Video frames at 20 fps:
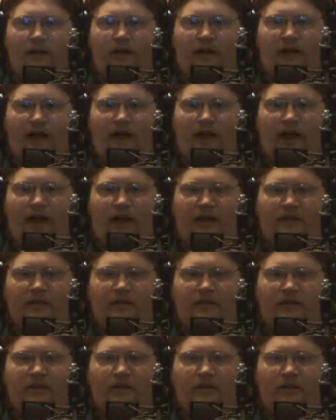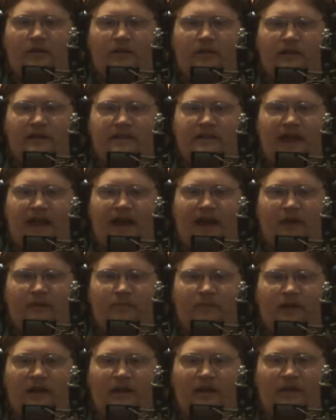And you attack
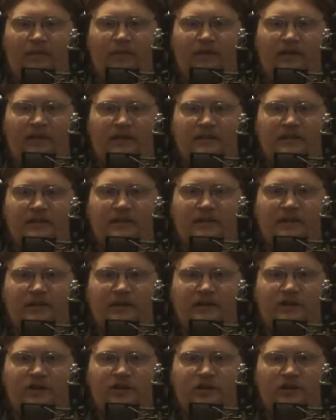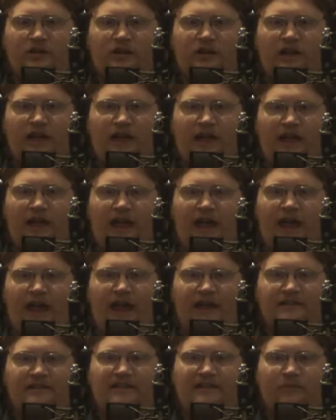me because you're a jerk.
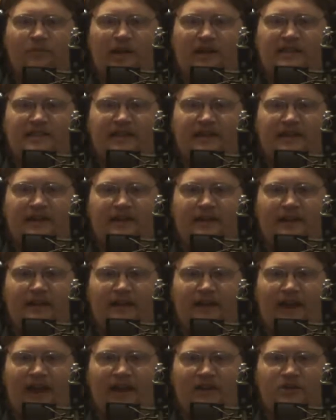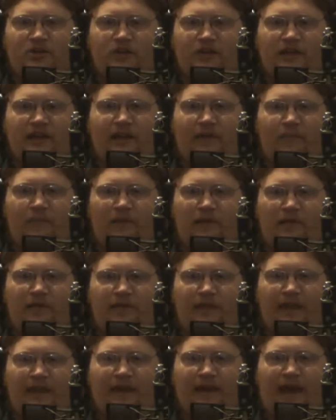And some reason it didn't actually give me the
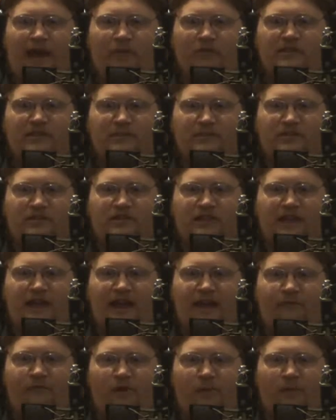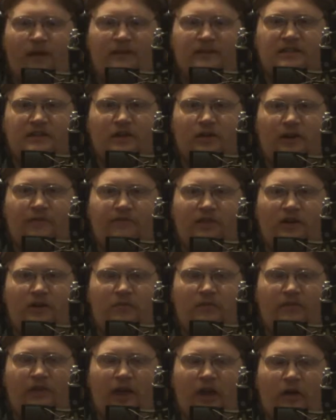thing I was supposed to get from it. So I have to
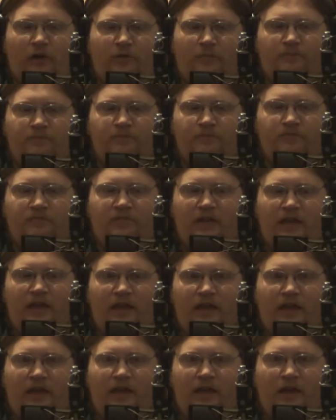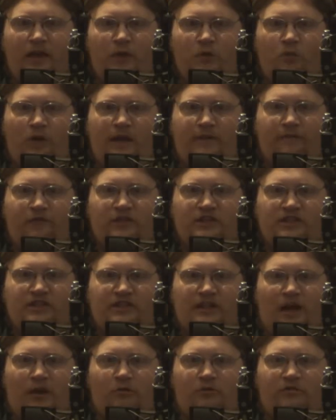come over here. Wait for the
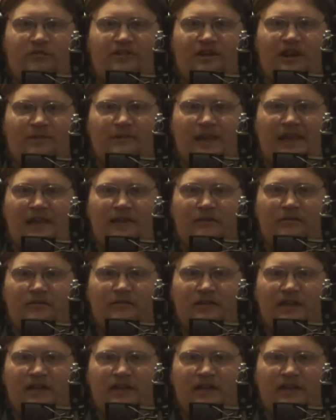slow dummy.